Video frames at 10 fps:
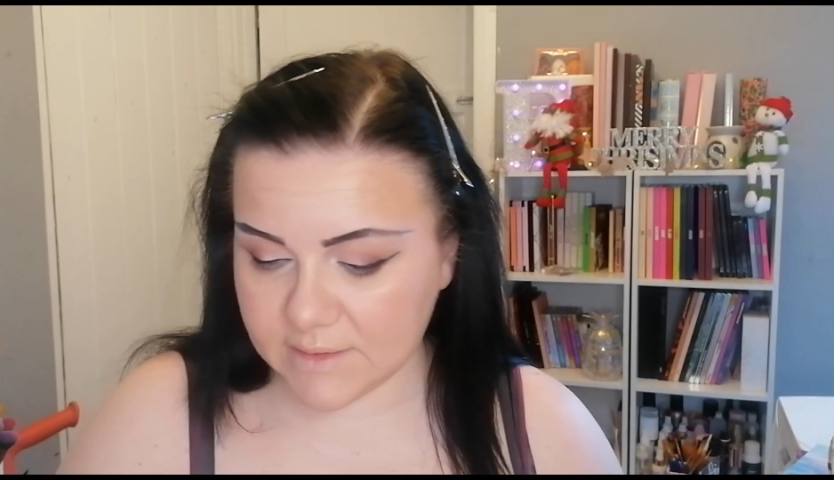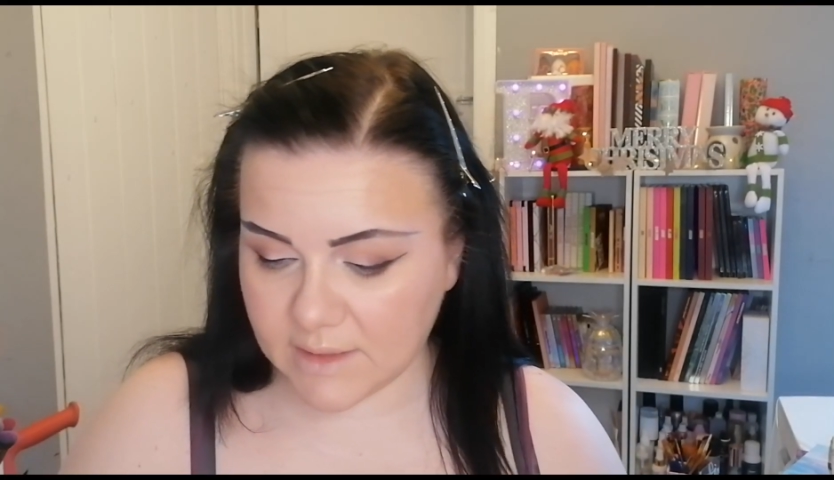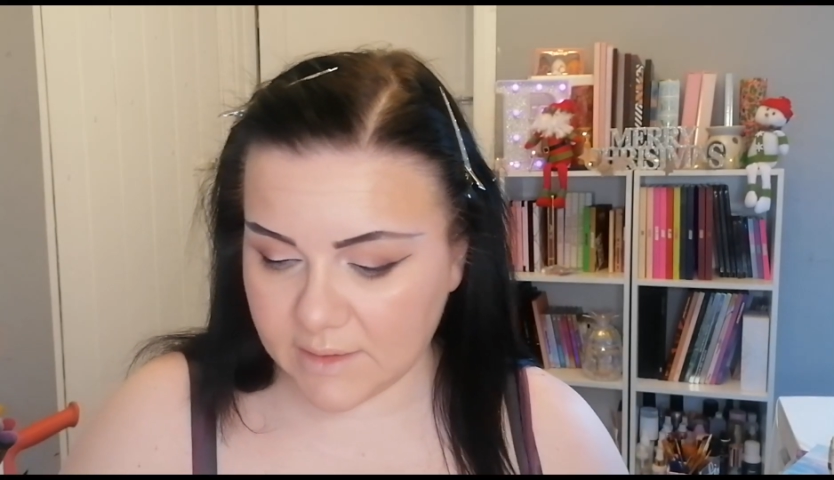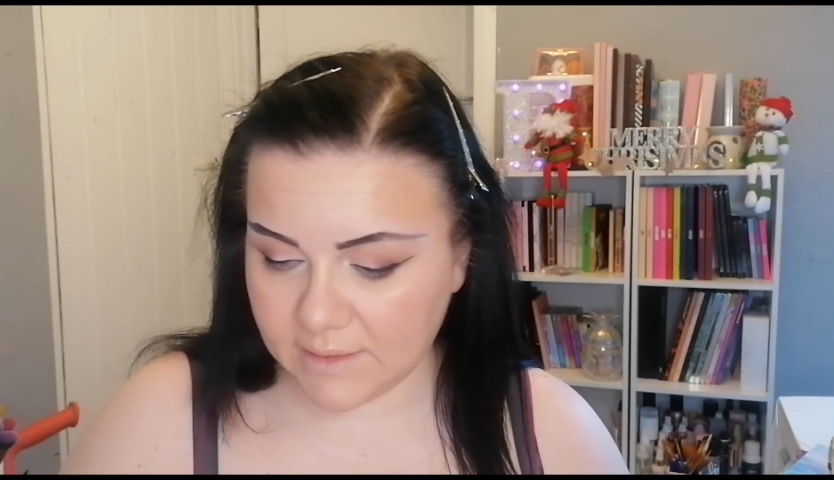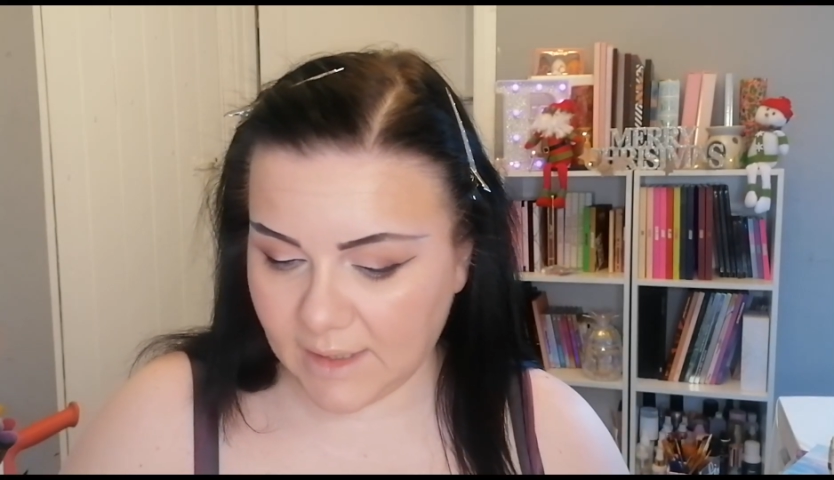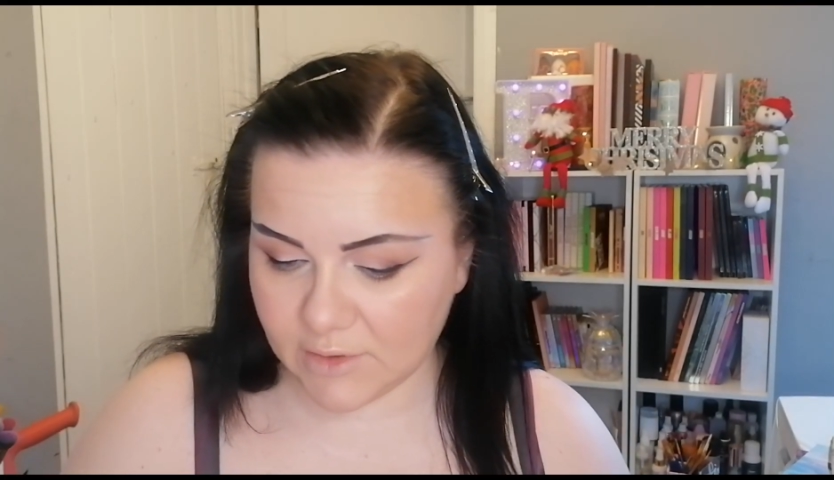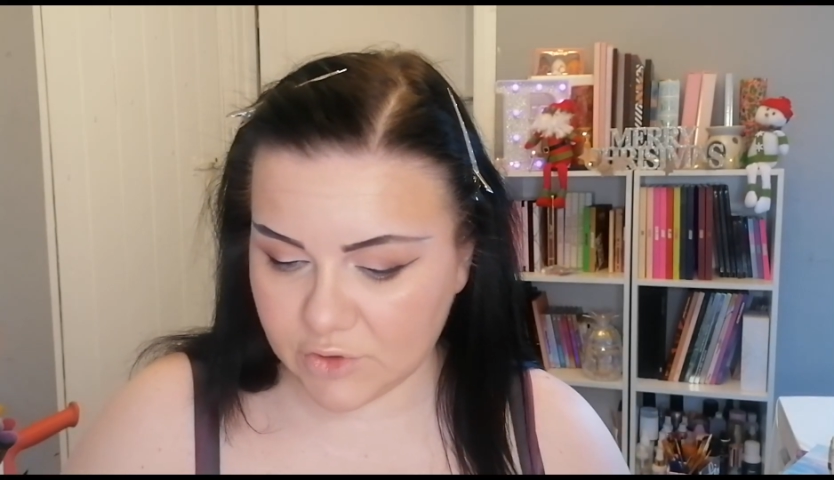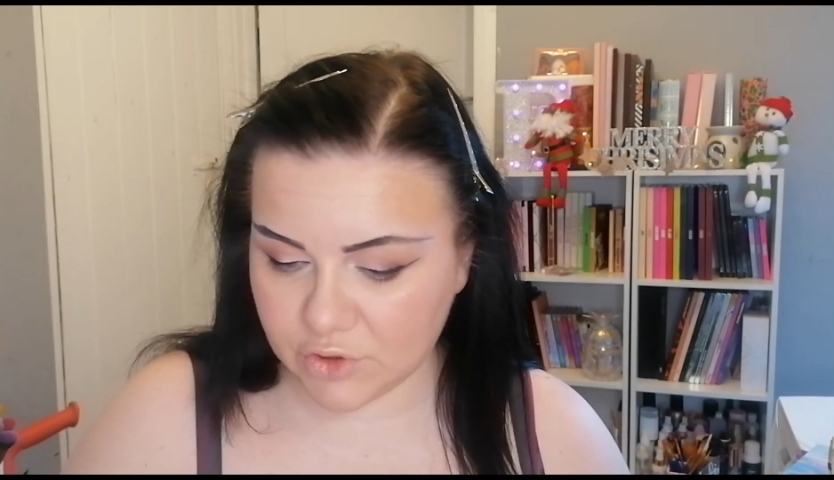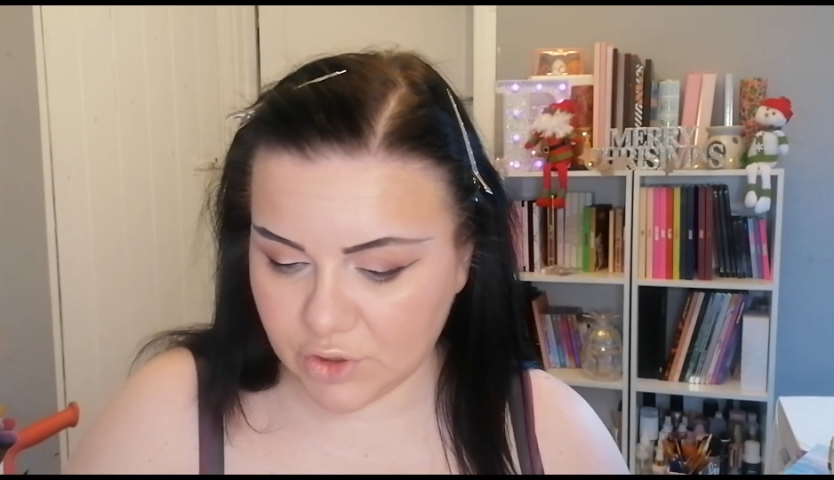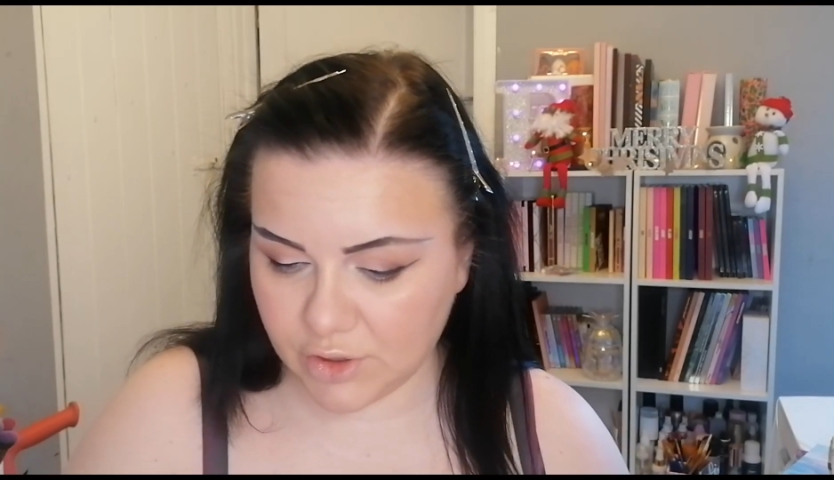is that
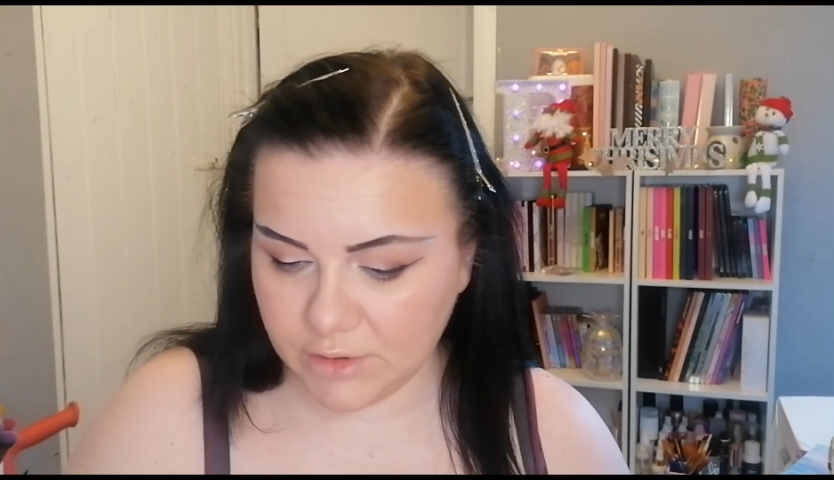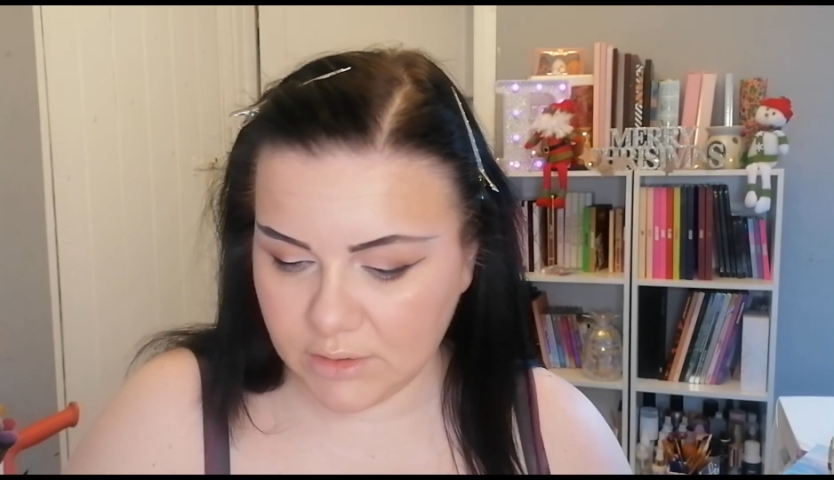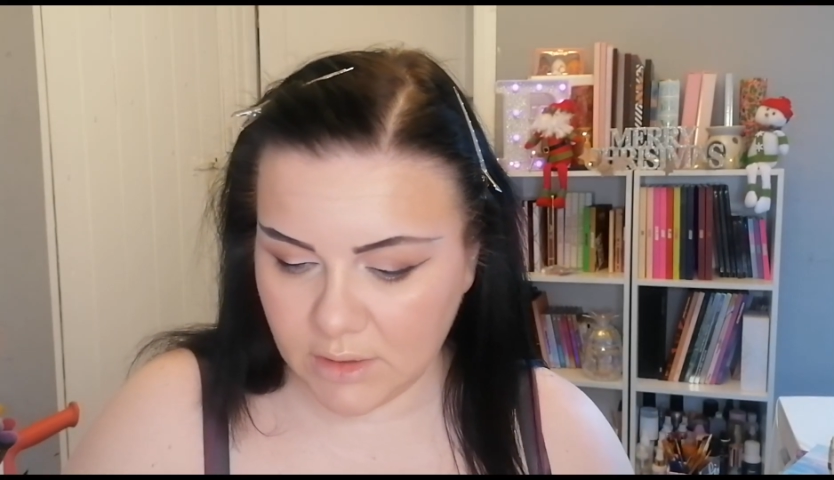done.